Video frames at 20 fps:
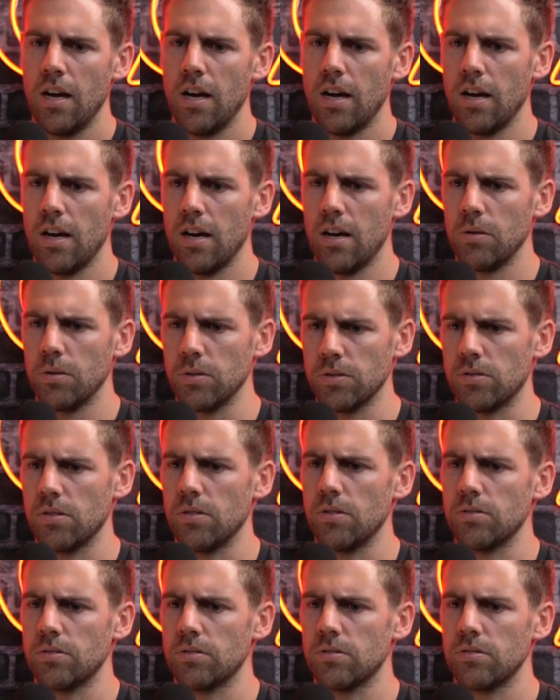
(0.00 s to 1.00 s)

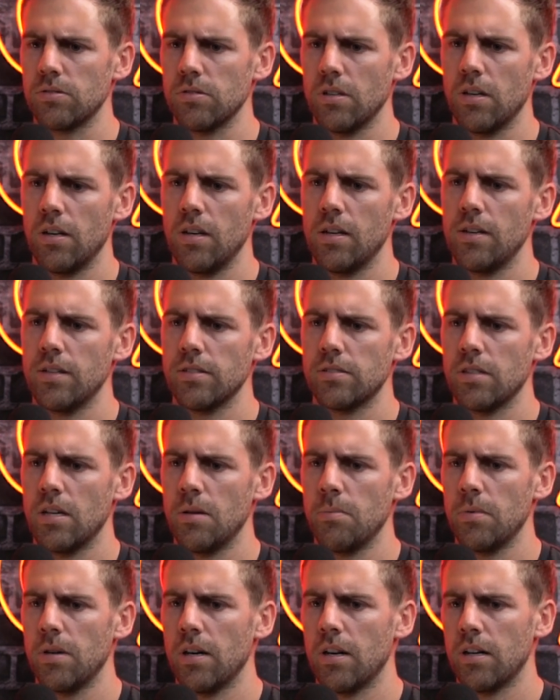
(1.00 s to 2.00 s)
Also early
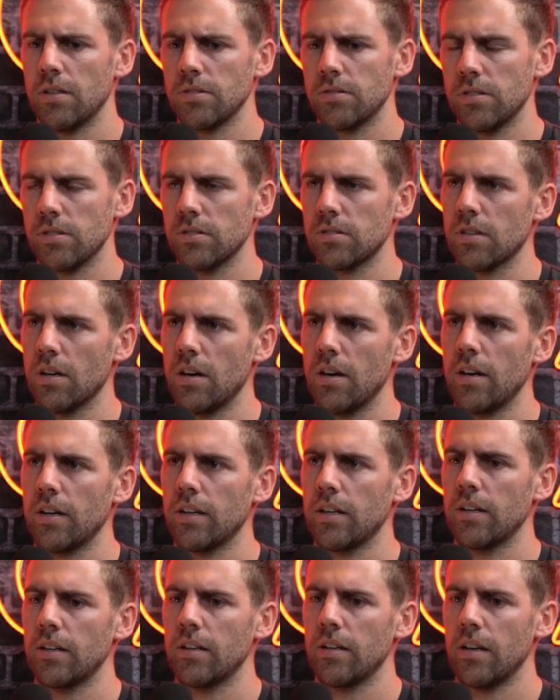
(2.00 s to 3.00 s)
December, how's things
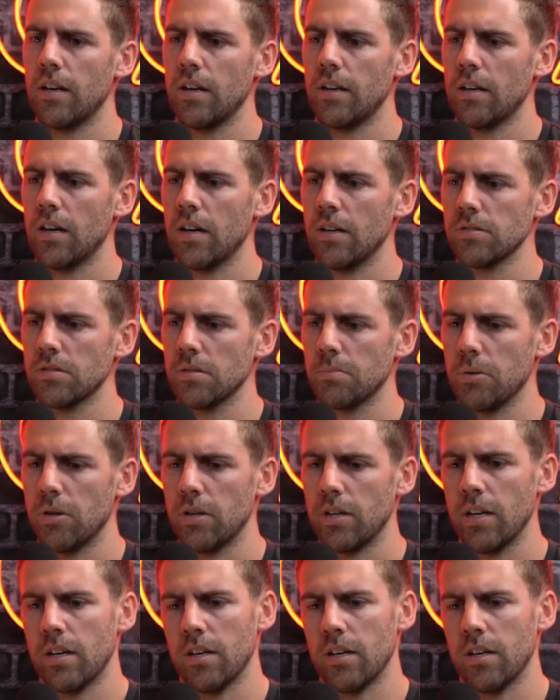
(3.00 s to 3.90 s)
going and how's the body.